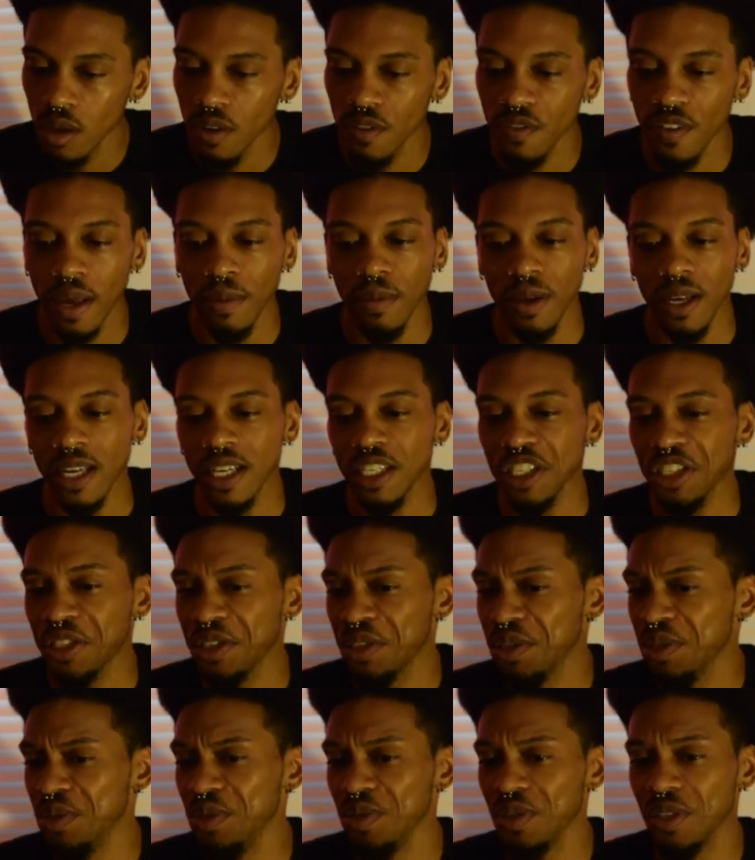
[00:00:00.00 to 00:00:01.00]
Family
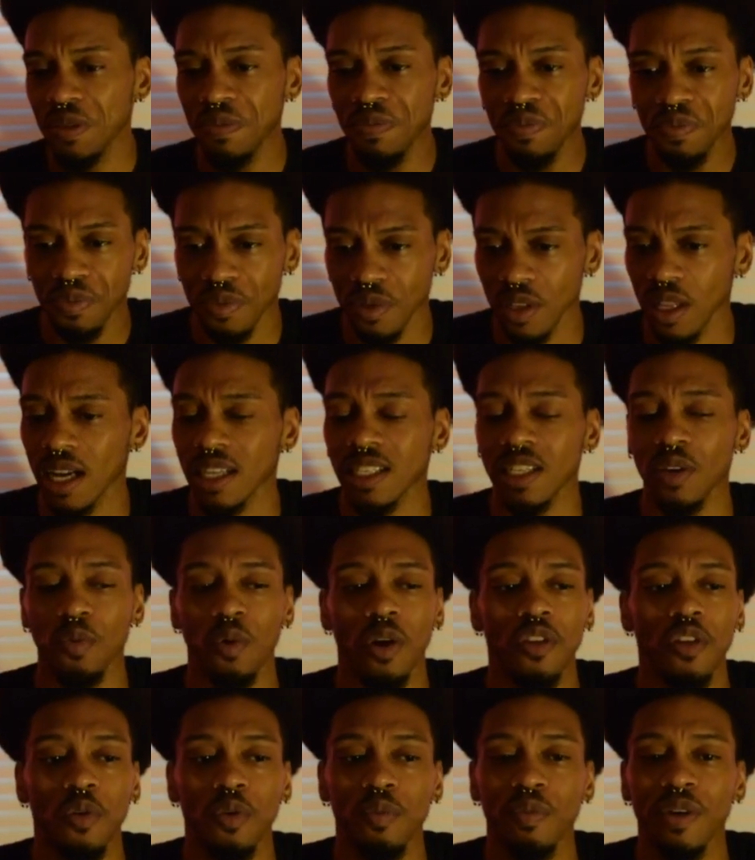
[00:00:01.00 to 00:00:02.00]
issues, like I said,
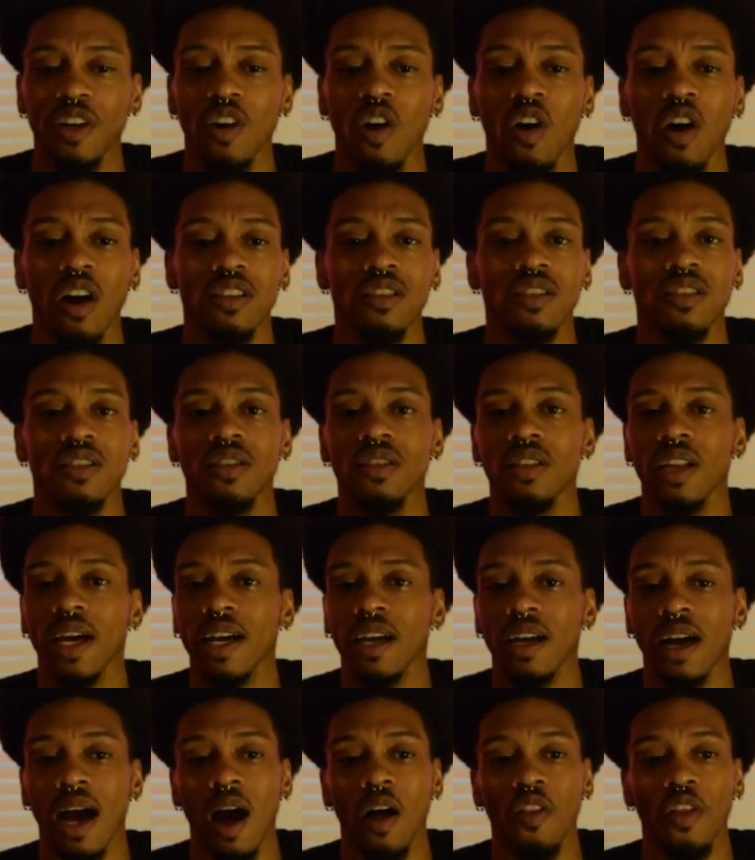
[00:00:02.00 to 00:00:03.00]
whether it be regards to
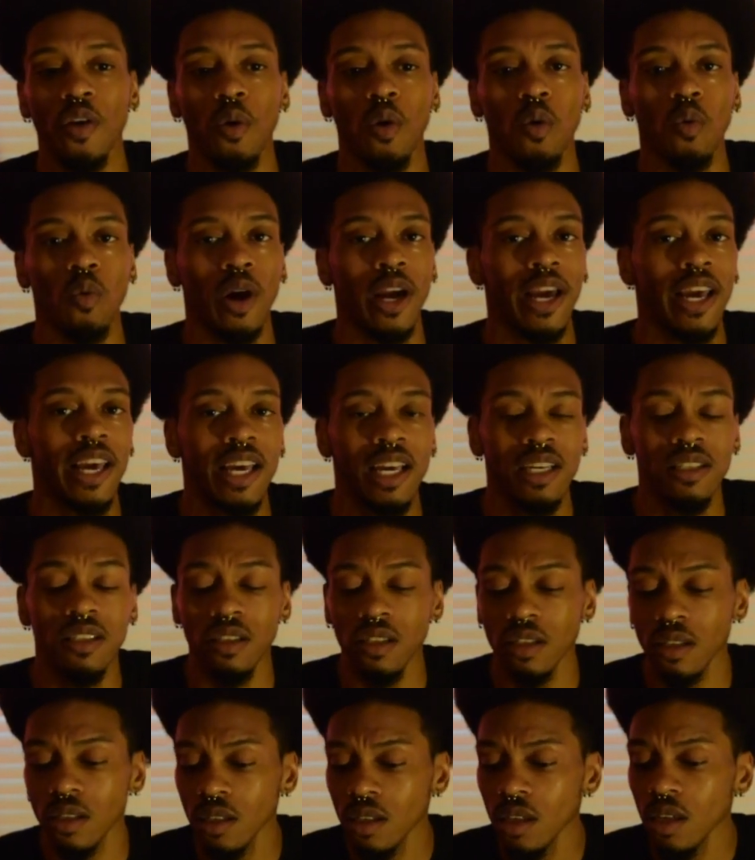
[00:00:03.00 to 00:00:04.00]
like how they were
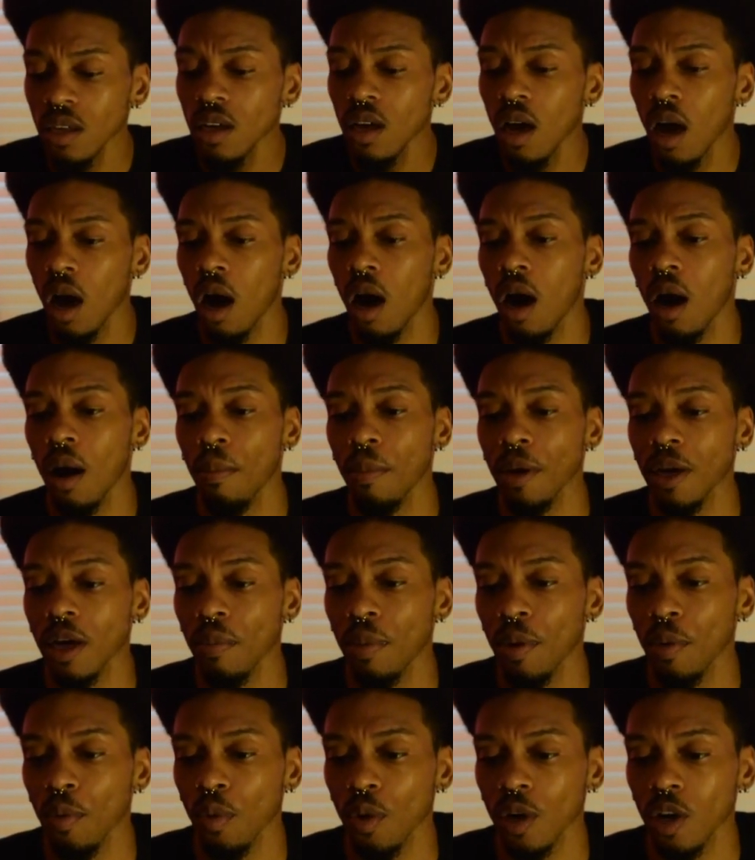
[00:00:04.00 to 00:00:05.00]
raised, it could
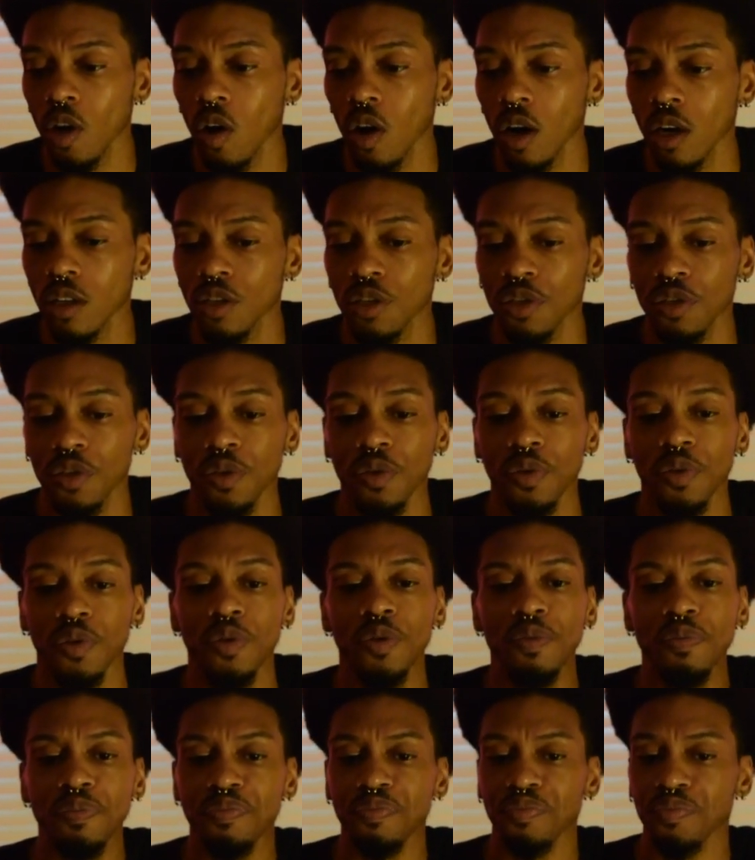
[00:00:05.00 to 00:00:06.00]
be regards
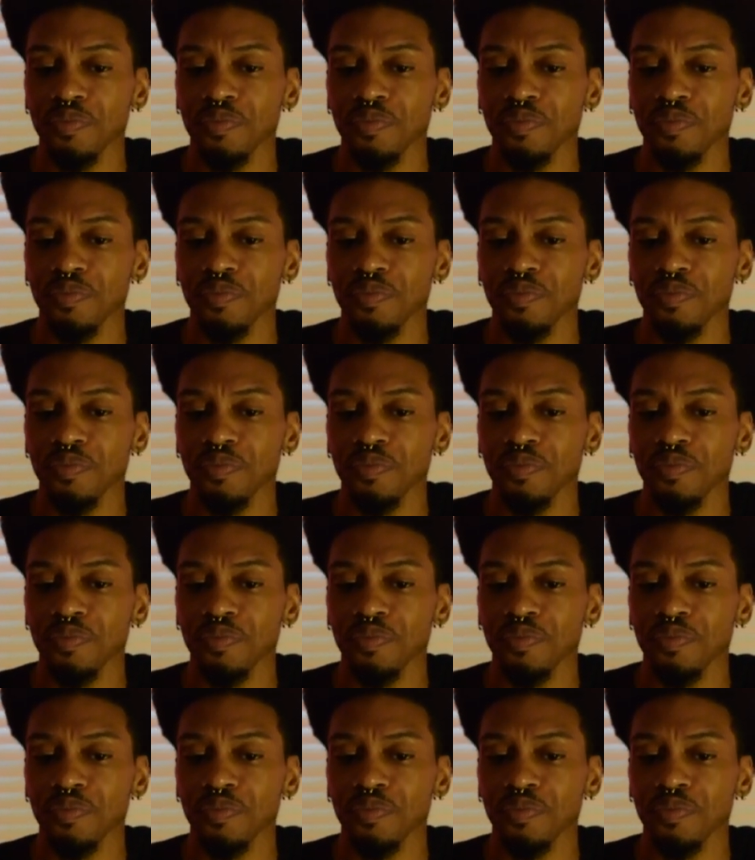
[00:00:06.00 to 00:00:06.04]
to